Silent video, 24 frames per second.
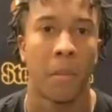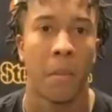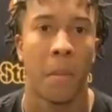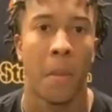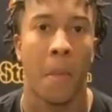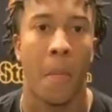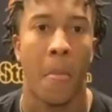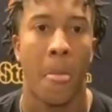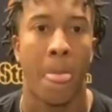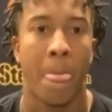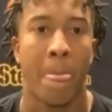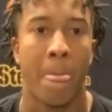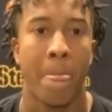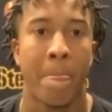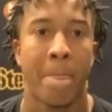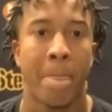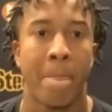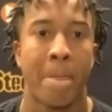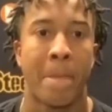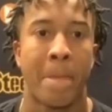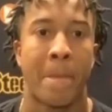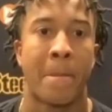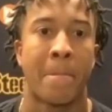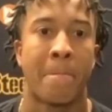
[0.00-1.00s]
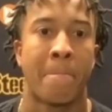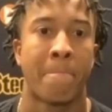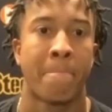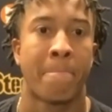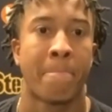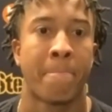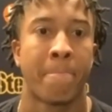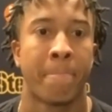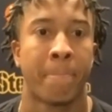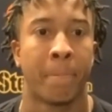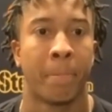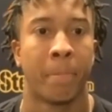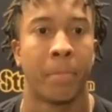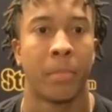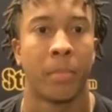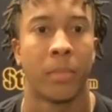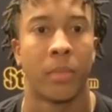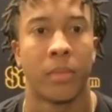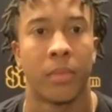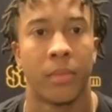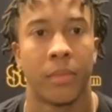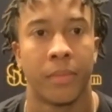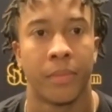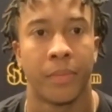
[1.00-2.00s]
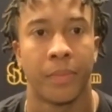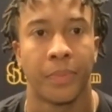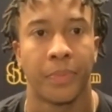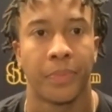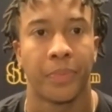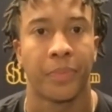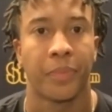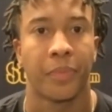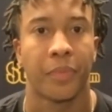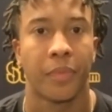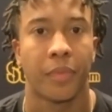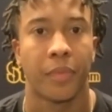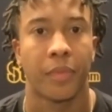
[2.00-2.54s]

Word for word: air. Brian Batko, did you have